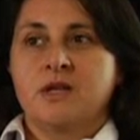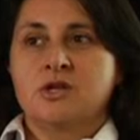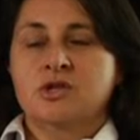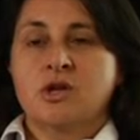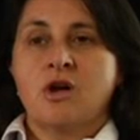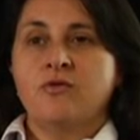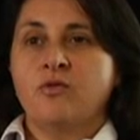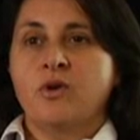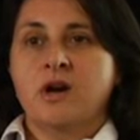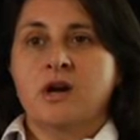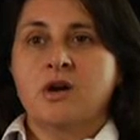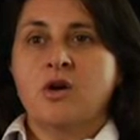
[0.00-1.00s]

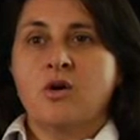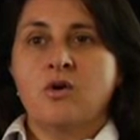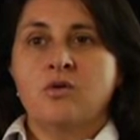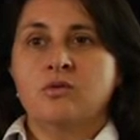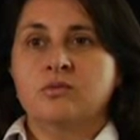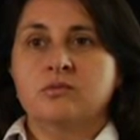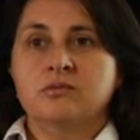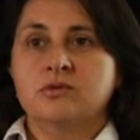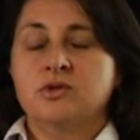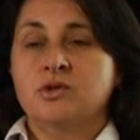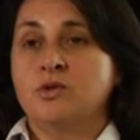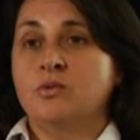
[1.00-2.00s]
software go
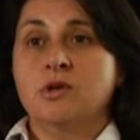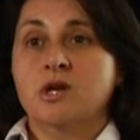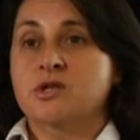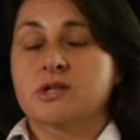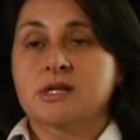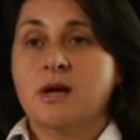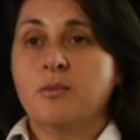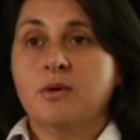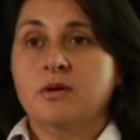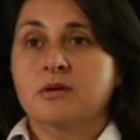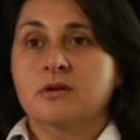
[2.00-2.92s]
two notches up